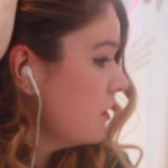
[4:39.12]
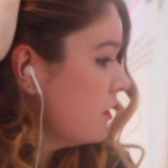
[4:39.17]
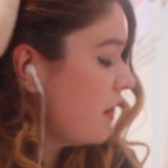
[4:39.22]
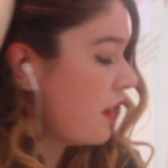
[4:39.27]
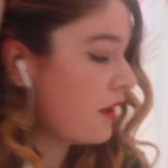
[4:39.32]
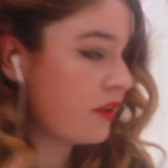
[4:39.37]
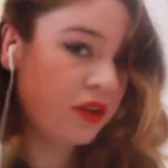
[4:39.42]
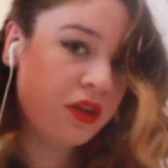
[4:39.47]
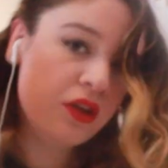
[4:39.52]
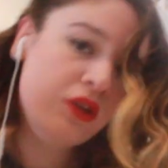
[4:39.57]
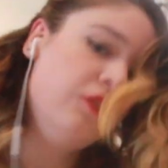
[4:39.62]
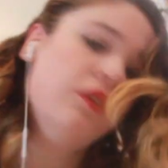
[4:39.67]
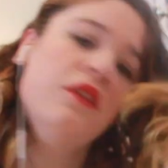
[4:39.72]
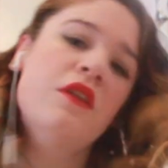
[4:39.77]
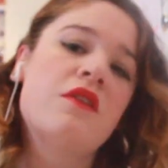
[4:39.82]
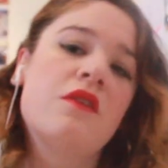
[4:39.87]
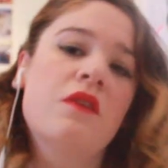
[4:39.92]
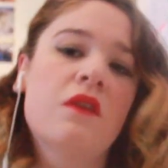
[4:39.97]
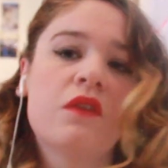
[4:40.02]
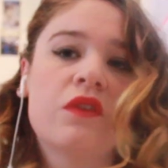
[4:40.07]
Now you can do
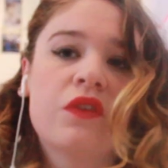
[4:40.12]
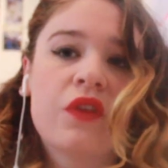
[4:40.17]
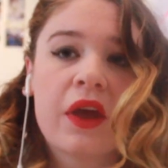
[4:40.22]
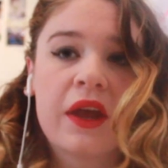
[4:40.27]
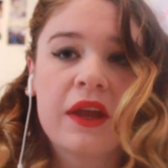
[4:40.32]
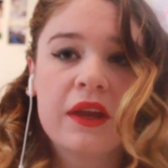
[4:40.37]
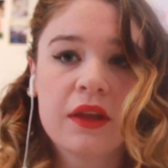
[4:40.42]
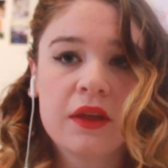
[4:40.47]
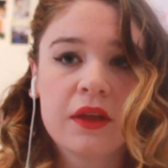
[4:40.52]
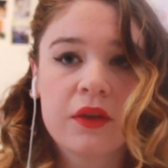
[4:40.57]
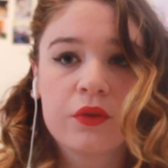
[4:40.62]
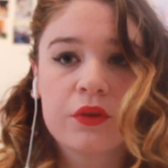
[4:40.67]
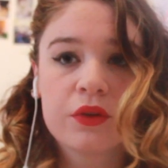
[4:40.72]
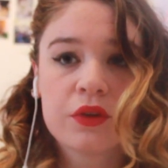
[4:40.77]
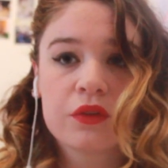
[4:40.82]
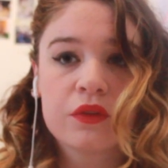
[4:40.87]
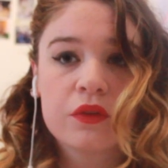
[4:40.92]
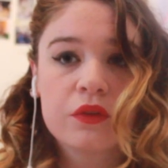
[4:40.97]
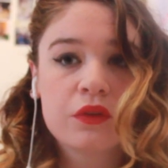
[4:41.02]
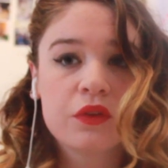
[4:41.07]
this as tight or
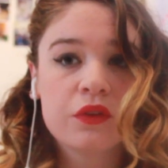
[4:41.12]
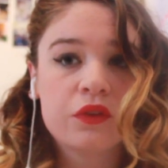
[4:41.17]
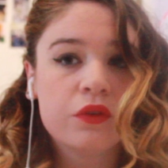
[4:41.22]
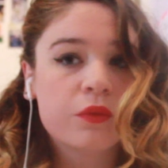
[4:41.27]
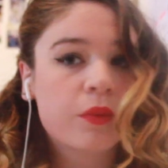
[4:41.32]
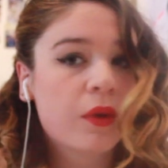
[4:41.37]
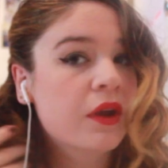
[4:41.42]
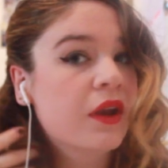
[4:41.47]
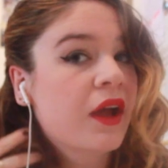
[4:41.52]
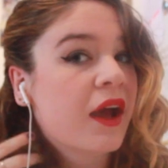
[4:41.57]
as loose as you want.